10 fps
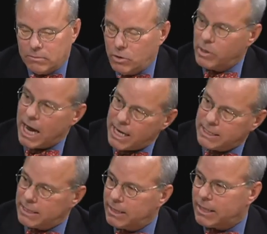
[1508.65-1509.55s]
two guys
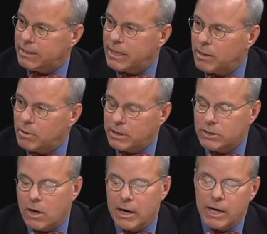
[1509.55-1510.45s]
sitting at a table and
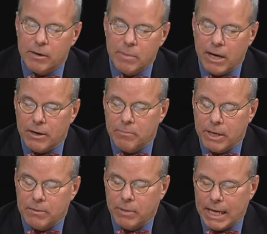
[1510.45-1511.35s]
talking about it.
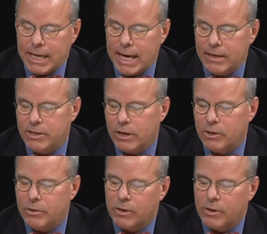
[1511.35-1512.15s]
But I can tell you